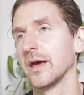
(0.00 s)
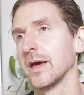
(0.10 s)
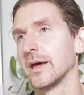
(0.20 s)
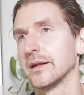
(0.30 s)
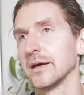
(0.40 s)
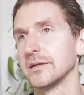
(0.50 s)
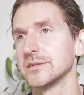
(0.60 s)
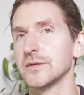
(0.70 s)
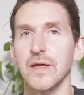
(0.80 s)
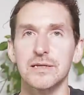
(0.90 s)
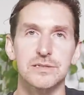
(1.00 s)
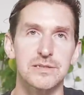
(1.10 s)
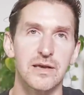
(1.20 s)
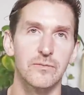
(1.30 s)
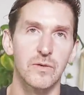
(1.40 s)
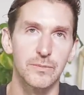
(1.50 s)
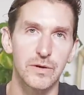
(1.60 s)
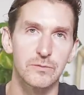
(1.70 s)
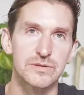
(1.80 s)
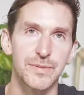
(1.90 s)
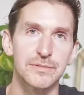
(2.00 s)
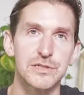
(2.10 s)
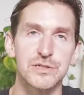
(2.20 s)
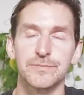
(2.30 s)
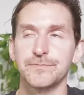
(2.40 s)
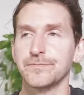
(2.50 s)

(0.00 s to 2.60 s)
and in 2007, when the book was published,